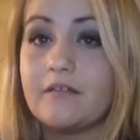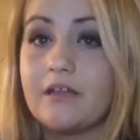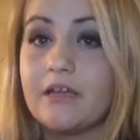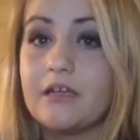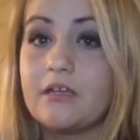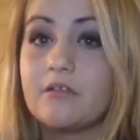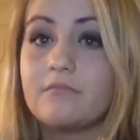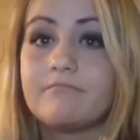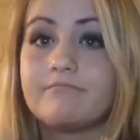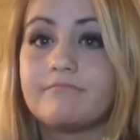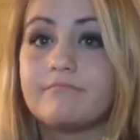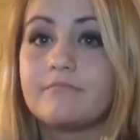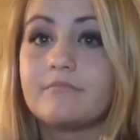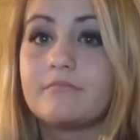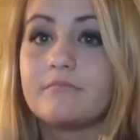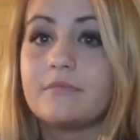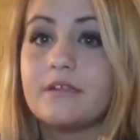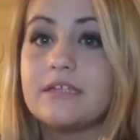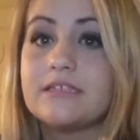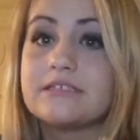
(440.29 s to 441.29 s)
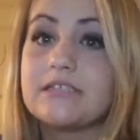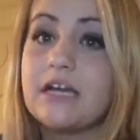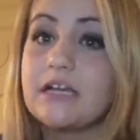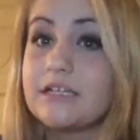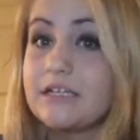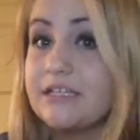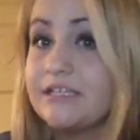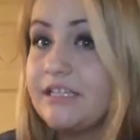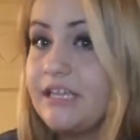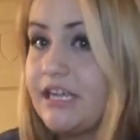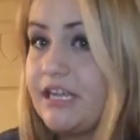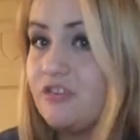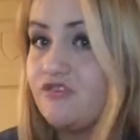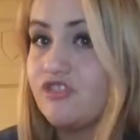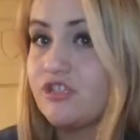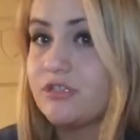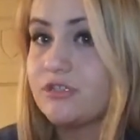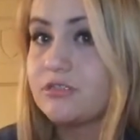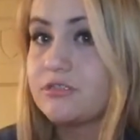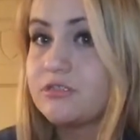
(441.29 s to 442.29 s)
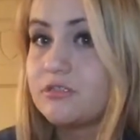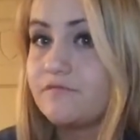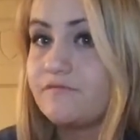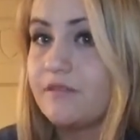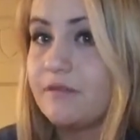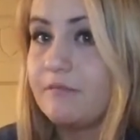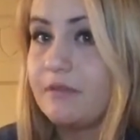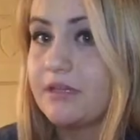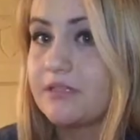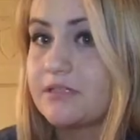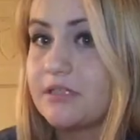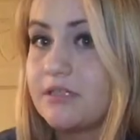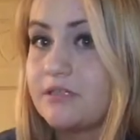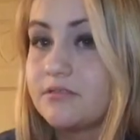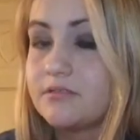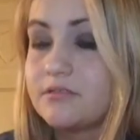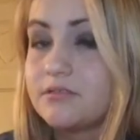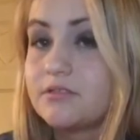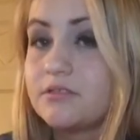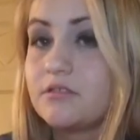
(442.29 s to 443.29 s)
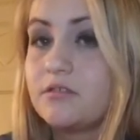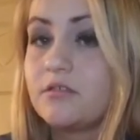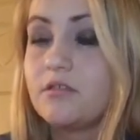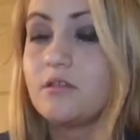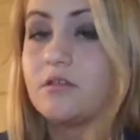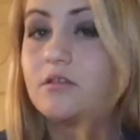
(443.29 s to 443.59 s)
Like, it's not contagious, if that makes sense.